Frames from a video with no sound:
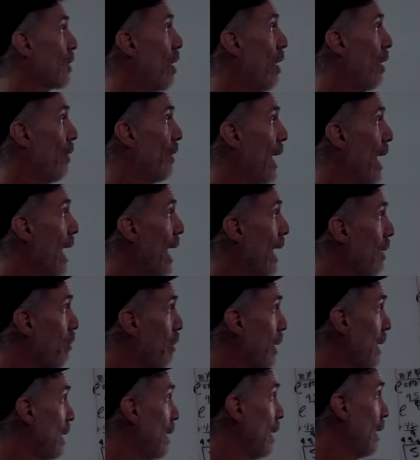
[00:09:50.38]
called the
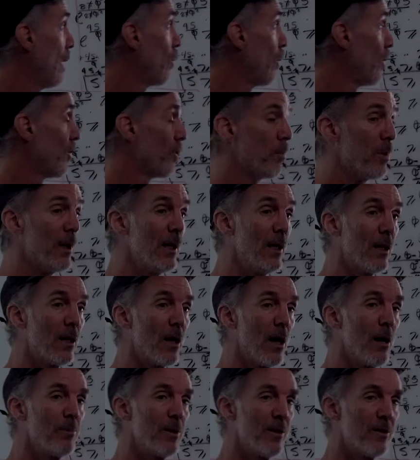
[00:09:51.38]
AB equals P
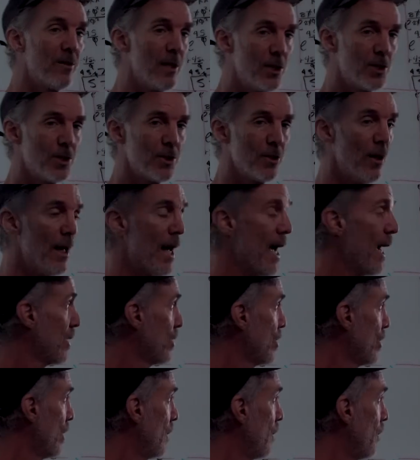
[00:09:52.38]
computational
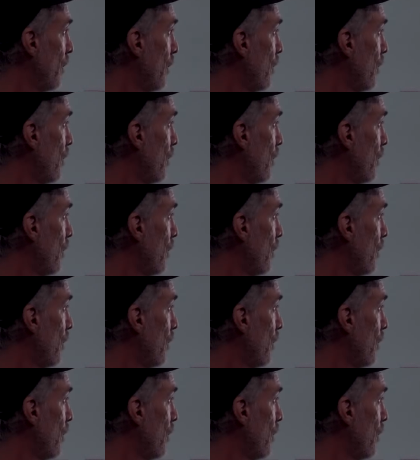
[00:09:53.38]
action.